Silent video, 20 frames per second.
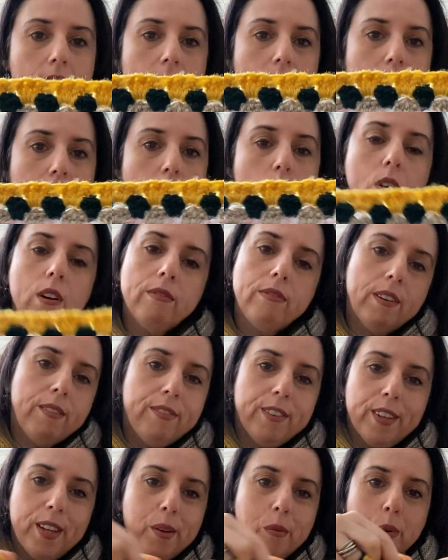Or if I
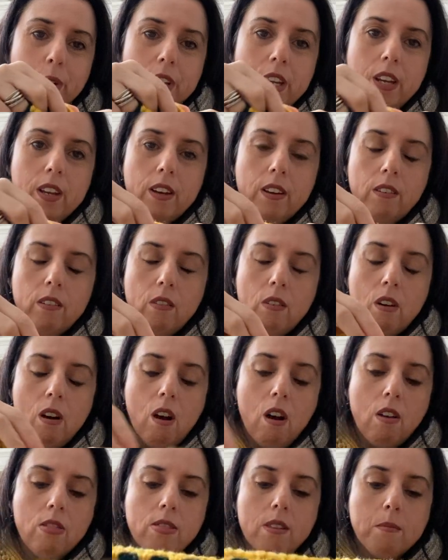feel like working
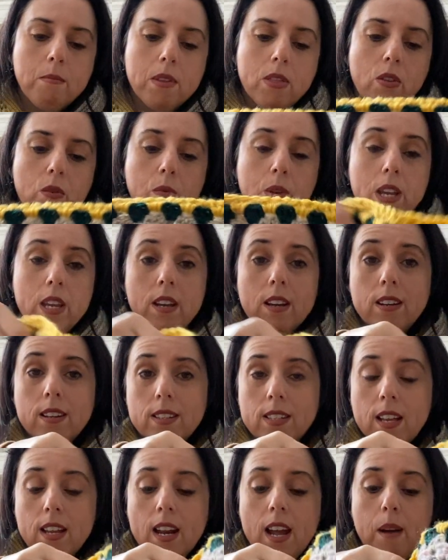on them in the week, because
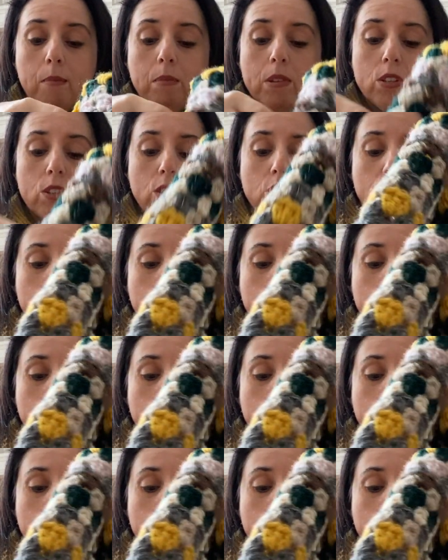that happens too